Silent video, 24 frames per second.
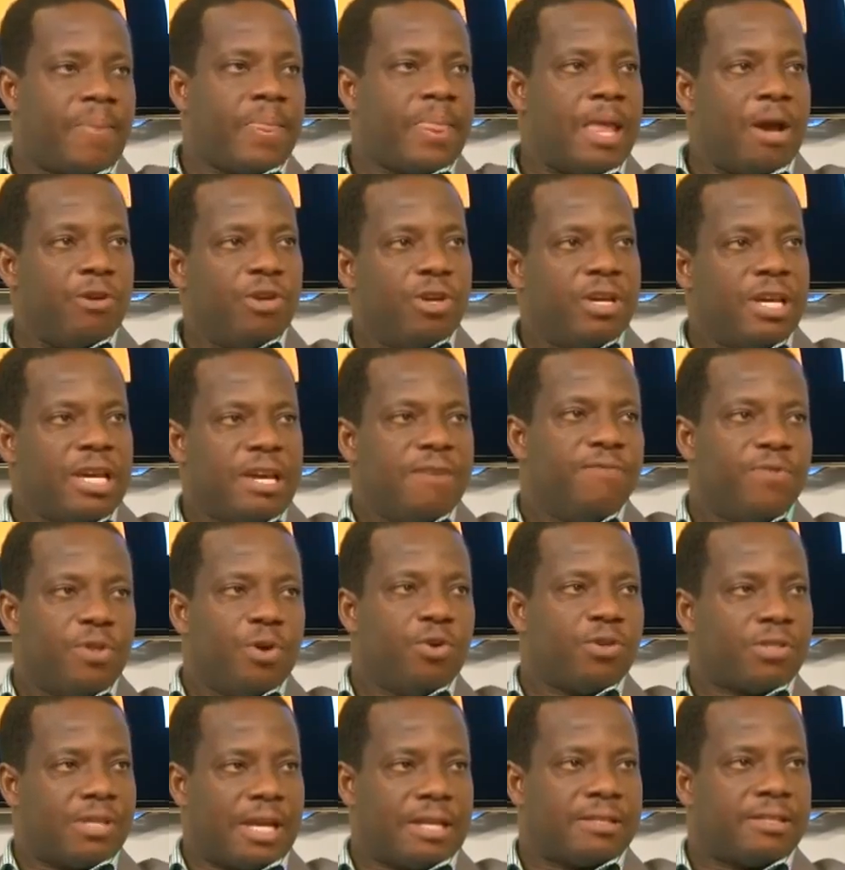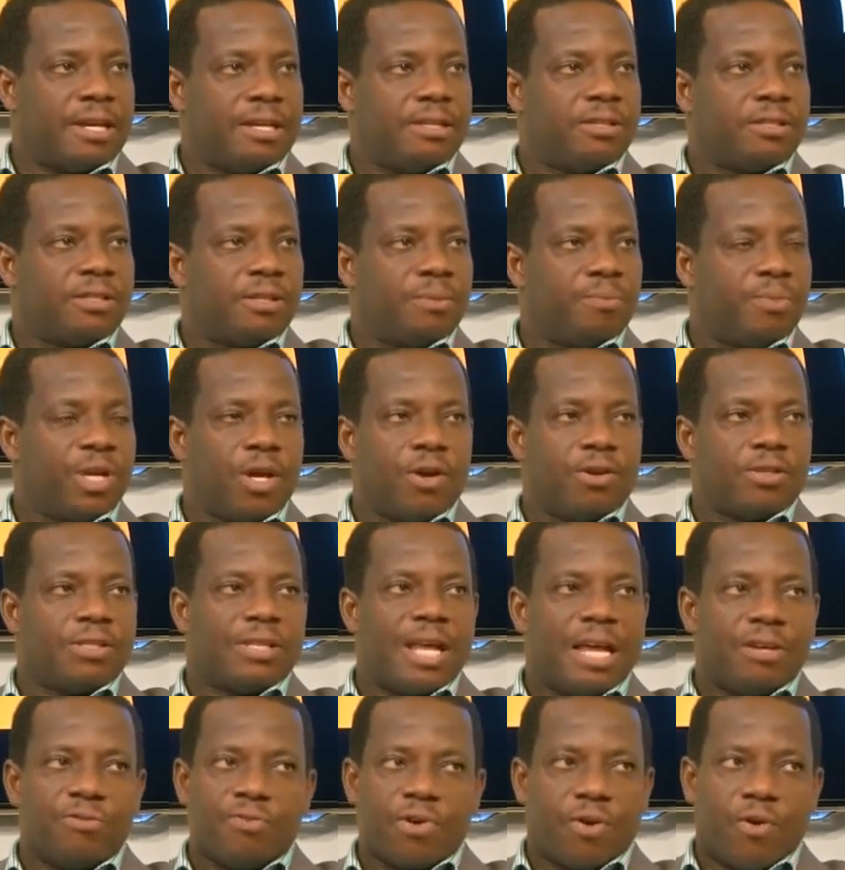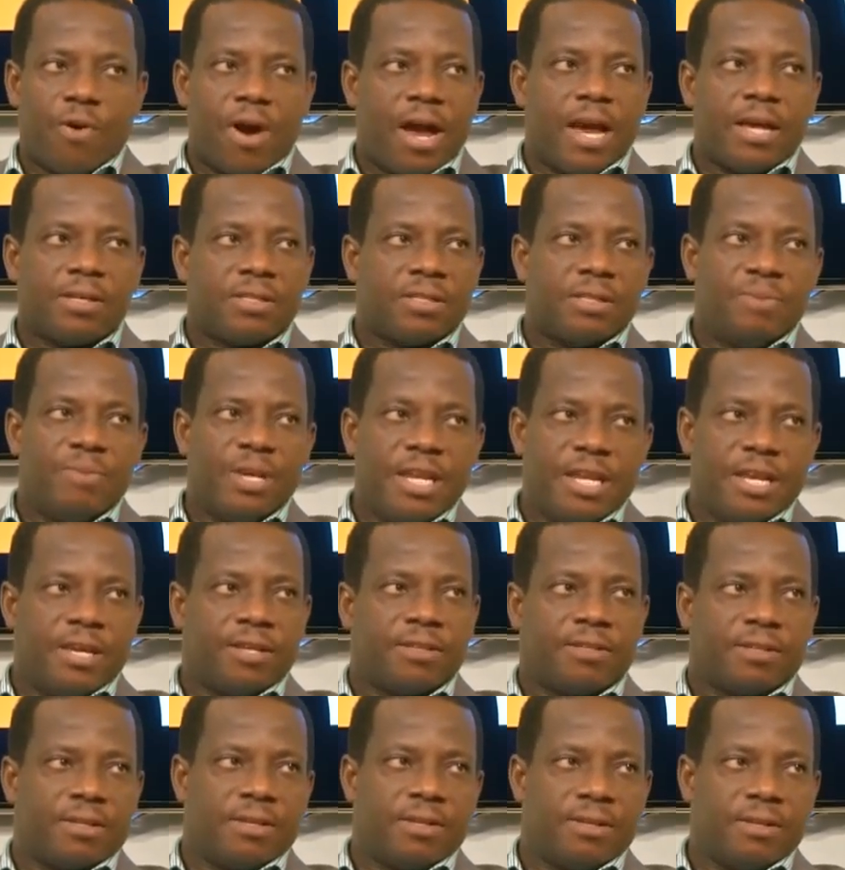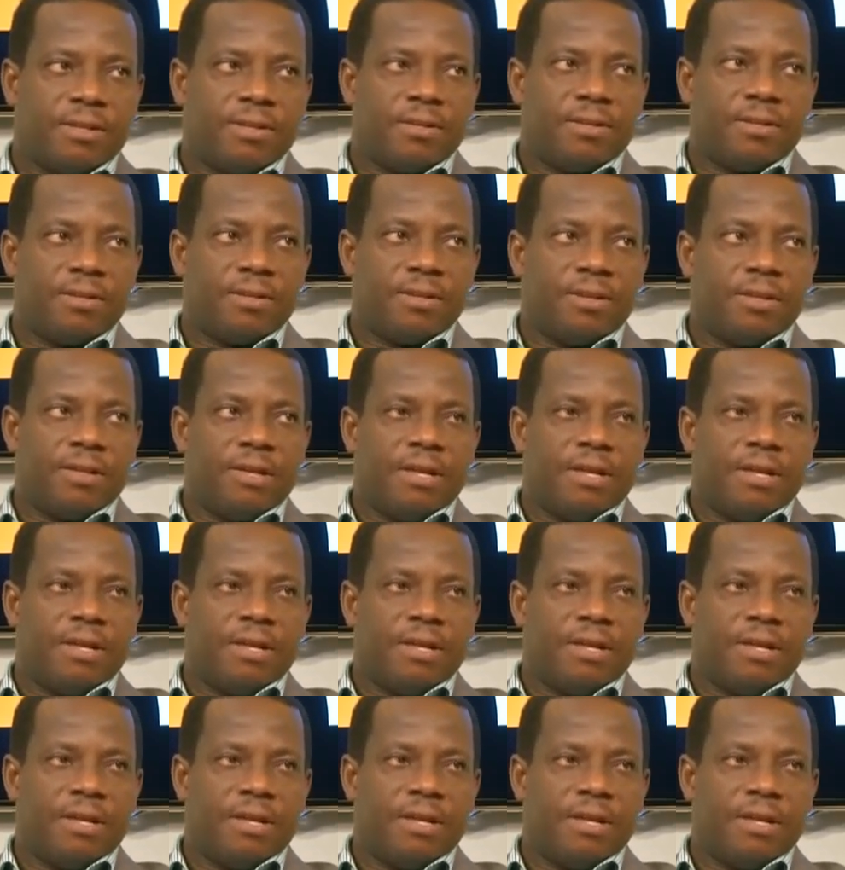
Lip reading: Now you give those attention because that requires immediacy. Mm-hmm.